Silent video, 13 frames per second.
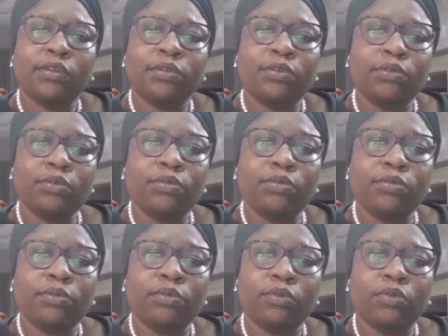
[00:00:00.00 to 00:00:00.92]

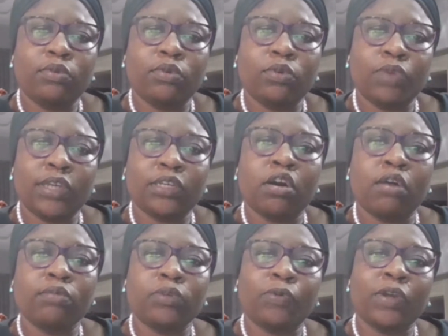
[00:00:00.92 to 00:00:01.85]
you
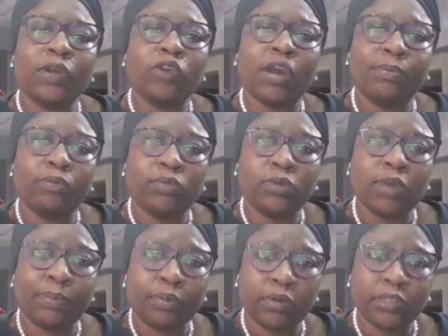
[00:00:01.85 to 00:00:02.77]

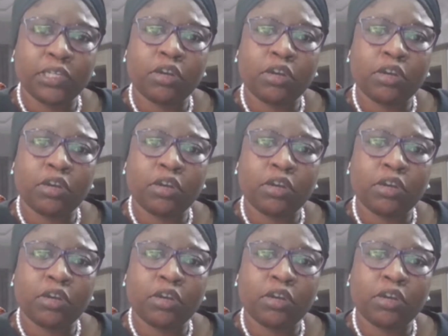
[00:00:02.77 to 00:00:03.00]
approach